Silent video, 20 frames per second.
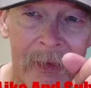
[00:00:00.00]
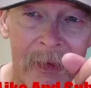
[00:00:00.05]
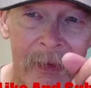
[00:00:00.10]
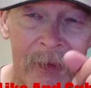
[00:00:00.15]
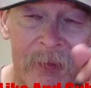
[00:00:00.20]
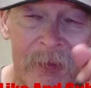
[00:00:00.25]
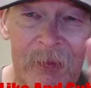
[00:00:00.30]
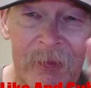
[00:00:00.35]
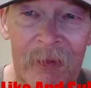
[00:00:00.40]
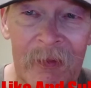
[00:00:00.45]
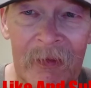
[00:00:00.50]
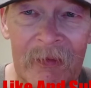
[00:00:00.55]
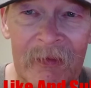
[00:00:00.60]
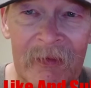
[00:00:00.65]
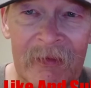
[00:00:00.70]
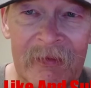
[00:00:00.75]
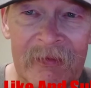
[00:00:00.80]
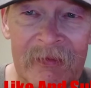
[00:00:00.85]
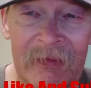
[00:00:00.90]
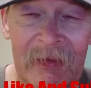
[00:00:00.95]
If you found
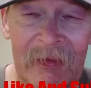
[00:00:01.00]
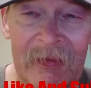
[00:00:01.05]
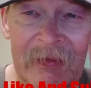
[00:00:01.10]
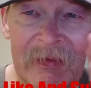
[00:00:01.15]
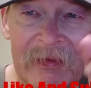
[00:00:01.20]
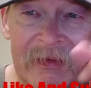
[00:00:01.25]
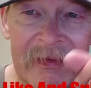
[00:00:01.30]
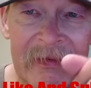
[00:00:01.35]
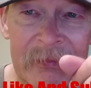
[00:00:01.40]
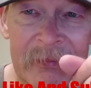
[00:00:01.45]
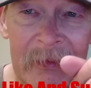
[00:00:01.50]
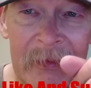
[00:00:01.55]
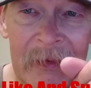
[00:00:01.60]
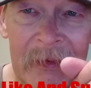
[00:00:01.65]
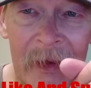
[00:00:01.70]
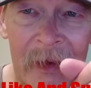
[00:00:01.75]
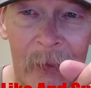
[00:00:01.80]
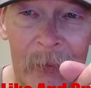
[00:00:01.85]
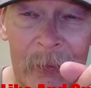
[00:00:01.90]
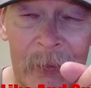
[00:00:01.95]
this the least bit
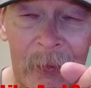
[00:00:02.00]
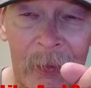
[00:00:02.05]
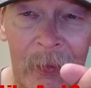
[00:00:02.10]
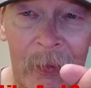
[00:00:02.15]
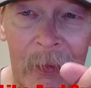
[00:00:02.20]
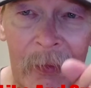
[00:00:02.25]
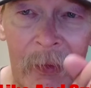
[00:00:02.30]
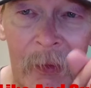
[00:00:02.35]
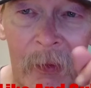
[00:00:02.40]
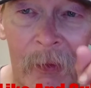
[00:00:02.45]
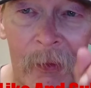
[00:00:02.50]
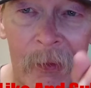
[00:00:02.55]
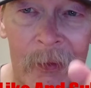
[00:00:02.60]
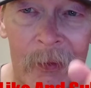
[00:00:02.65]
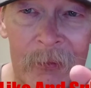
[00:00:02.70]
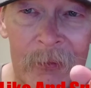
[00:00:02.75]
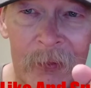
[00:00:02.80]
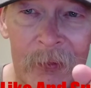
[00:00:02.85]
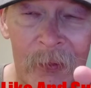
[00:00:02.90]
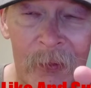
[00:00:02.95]
helpful or
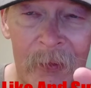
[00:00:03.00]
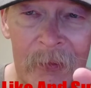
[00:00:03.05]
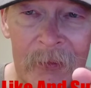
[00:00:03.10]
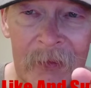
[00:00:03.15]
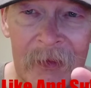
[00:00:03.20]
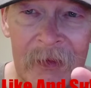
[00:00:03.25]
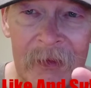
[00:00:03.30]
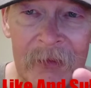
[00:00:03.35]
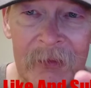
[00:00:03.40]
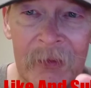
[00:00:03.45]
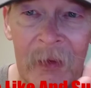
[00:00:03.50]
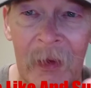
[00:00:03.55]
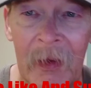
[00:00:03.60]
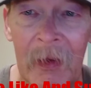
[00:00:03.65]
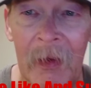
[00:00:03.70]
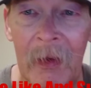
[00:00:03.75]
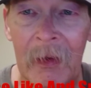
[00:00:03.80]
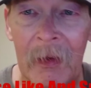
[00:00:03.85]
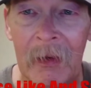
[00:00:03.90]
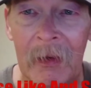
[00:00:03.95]
informative,
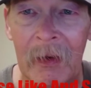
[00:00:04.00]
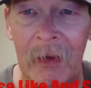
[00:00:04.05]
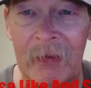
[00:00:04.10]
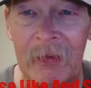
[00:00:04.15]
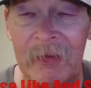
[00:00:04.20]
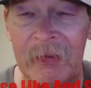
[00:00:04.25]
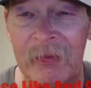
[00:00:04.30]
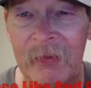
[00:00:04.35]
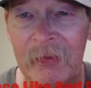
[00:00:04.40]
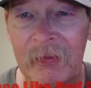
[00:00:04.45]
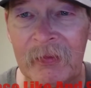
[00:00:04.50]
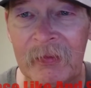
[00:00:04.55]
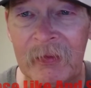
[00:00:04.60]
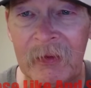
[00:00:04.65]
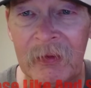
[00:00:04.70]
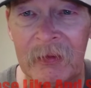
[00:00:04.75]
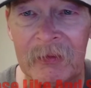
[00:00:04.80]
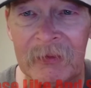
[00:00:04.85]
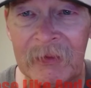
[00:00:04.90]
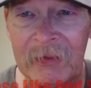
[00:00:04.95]
uh, this was
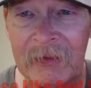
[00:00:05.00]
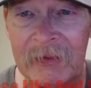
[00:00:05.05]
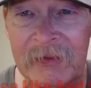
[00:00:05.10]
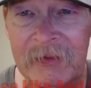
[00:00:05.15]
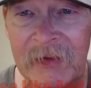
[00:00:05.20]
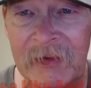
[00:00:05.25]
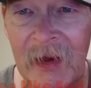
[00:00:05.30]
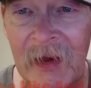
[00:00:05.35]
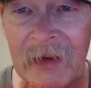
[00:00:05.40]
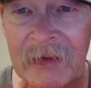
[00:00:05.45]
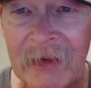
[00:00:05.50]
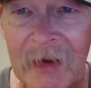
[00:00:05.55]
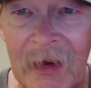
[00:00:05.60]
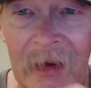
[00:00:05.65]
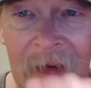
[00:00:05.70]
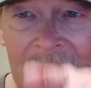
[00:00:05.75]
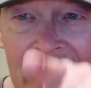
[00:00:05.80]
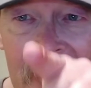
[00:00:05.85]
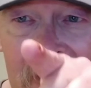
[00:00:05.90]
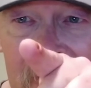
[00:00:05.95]
totally shot
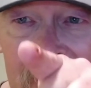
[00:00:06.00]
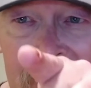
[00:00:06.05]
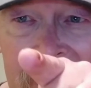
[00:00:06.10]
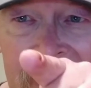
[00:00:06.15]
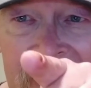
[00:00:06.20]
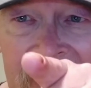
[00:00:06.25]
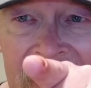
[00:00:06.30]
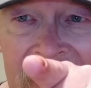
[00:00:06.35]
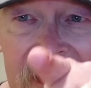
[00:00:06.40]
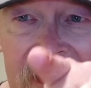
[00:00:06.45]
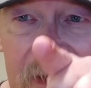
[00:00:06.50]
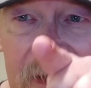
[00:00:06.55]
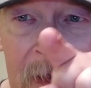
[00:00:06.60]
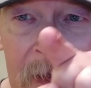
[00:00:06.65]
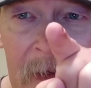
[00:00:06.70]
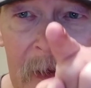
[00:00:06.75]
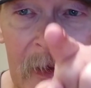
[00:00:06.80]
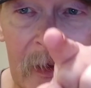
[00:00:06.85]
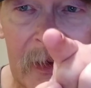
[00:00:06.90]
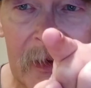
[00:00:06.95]
on the Mi
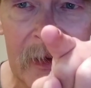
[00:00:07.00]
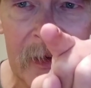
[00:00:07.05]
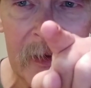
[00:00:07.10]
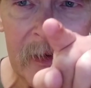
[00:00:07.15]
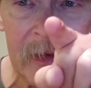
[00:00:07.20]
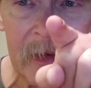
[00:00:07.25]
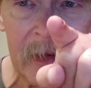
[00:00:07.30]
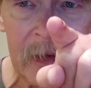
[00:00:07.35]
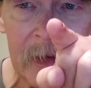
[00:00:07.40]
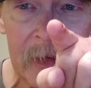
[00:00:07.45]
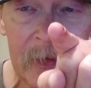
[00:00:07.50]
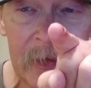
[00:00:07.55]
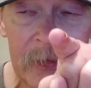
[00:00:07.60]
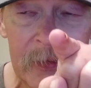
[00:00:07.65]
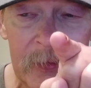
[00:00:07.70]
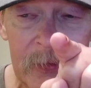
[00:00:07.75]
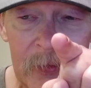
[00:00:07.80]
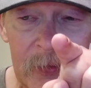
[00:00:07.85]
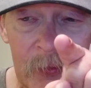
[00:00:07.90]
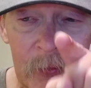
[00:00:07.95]

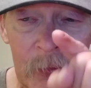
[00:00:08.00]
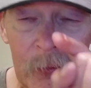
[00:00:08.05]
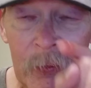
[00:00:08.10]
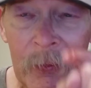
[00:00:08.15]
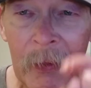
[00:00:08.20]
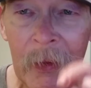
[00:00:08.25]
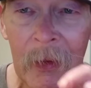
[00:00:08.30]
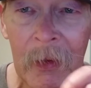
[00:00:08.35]
A2